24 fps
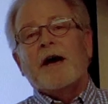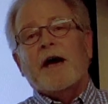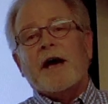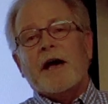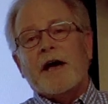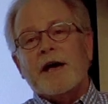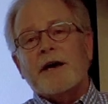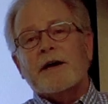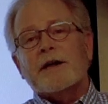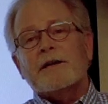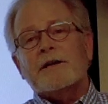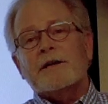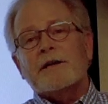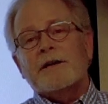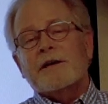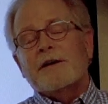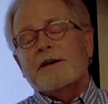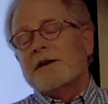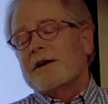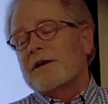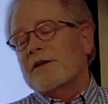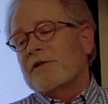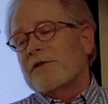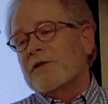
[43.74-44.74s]
and
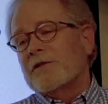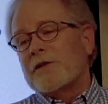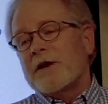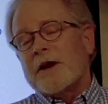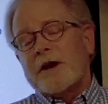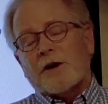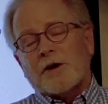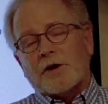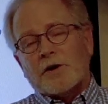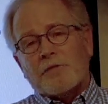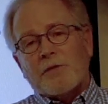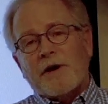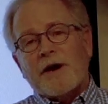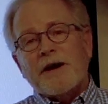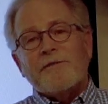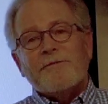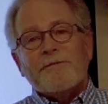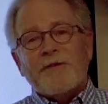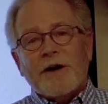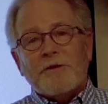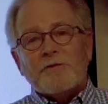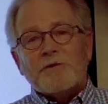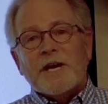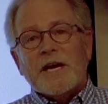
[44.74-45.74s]
they are great
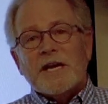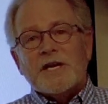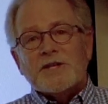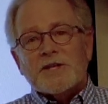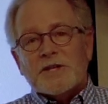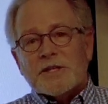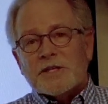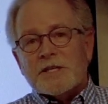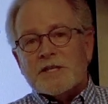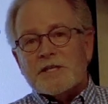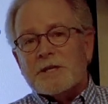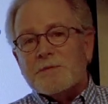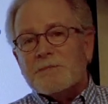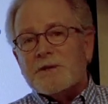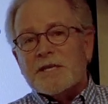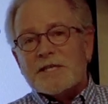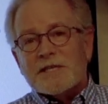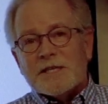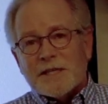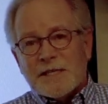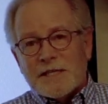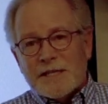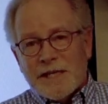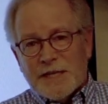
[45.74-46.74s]
foundations to be
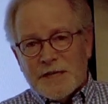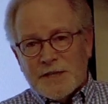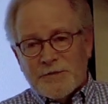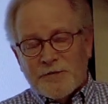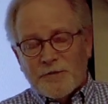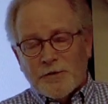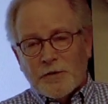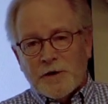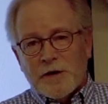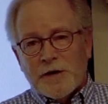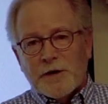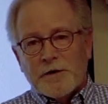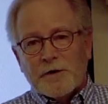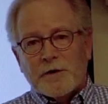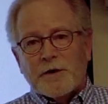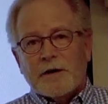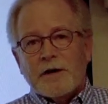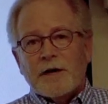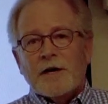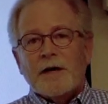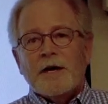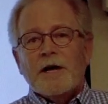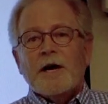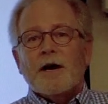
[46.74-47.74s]
successful here.
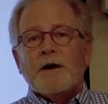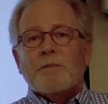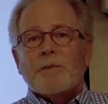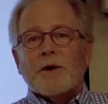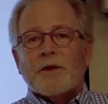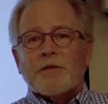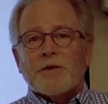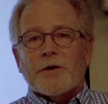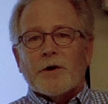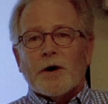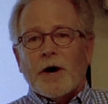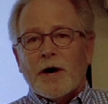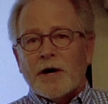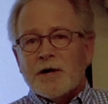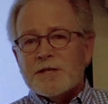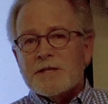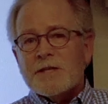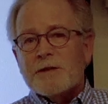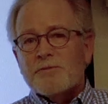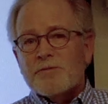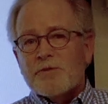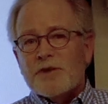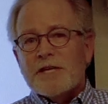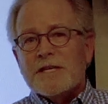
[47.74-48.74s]
But there are
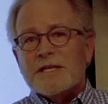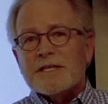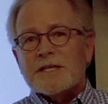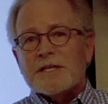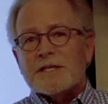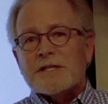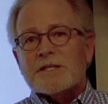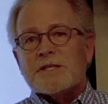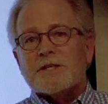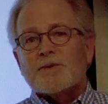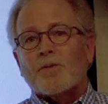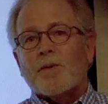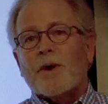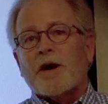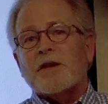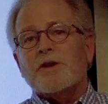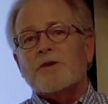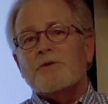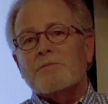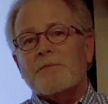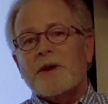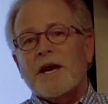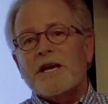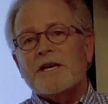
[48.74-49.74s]
some reasons why
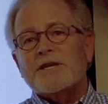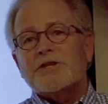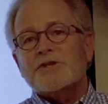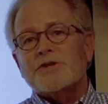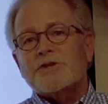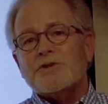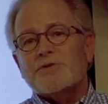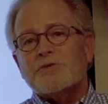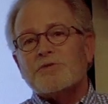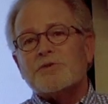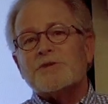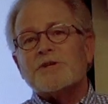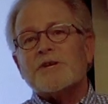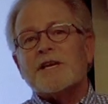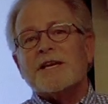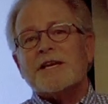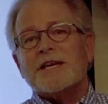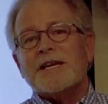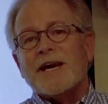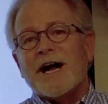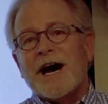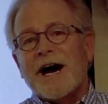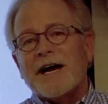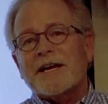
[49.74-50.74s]
you may choose
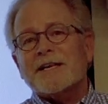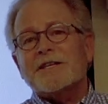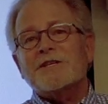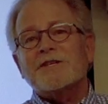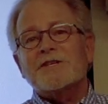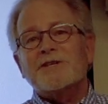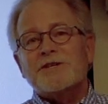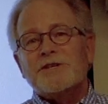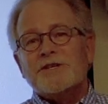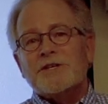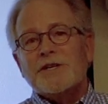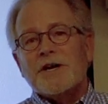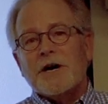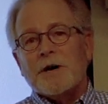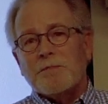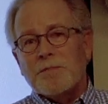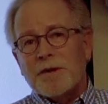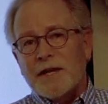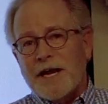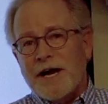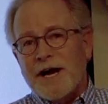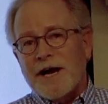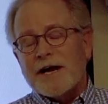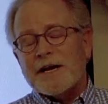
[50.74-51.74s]
not to
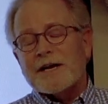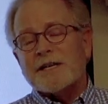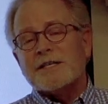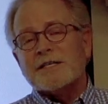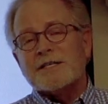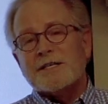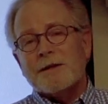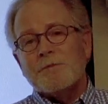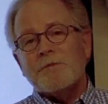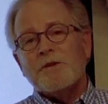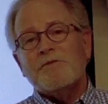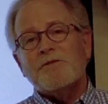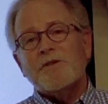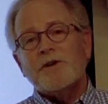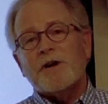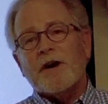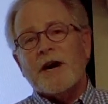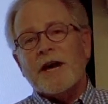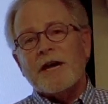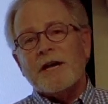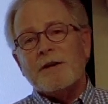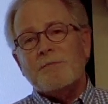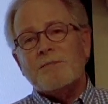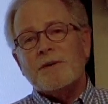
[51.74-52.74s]
apply some of your
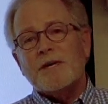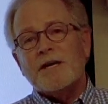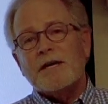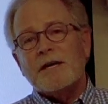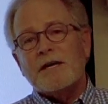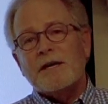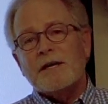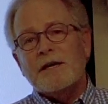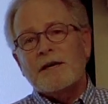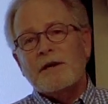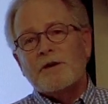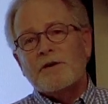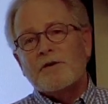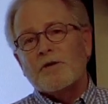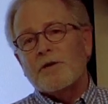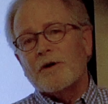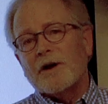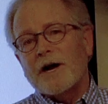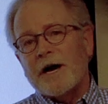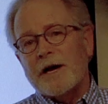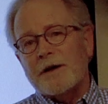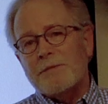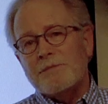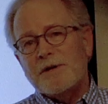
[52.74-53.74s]
AP
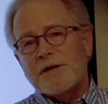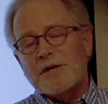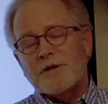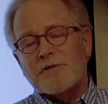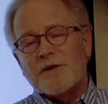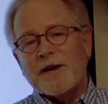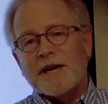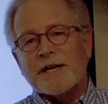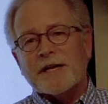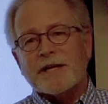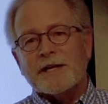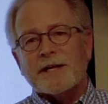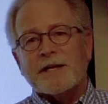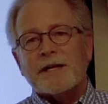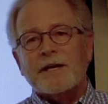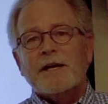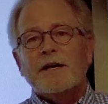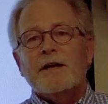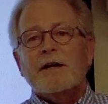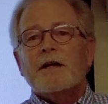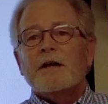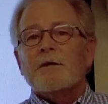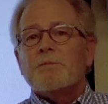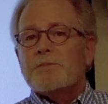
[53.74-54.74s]
or IB credit,
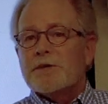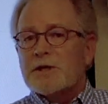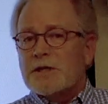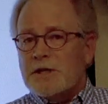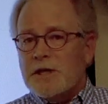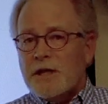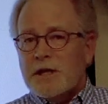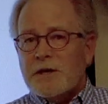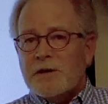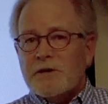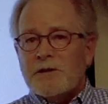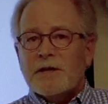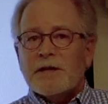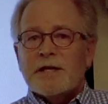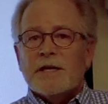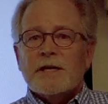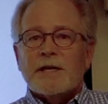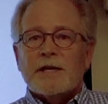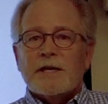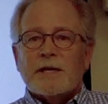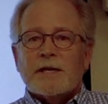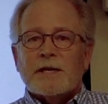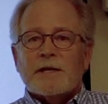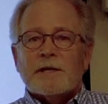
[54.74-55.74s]

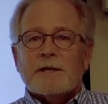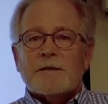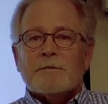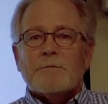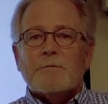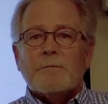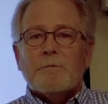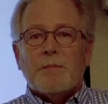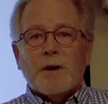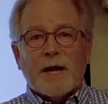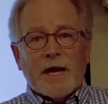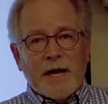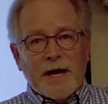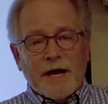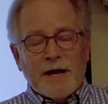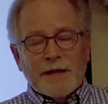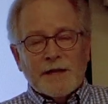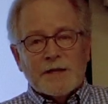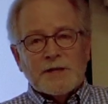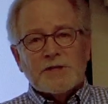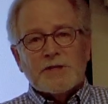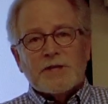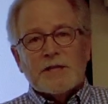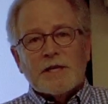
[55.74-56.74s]
particularly in
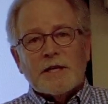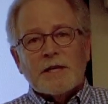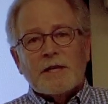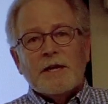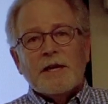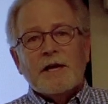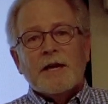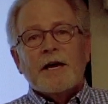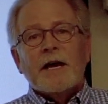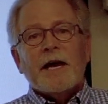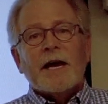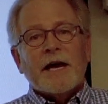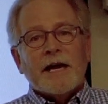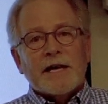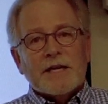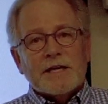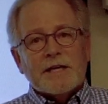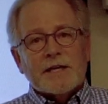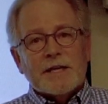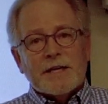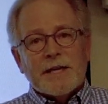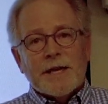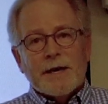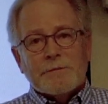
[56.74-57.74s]
biology and
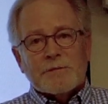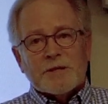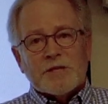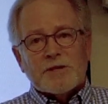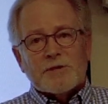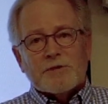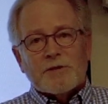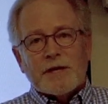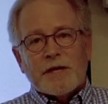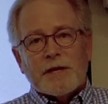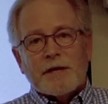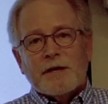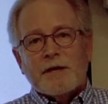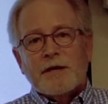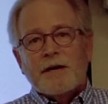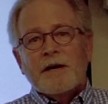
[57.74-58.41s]
in chemistry.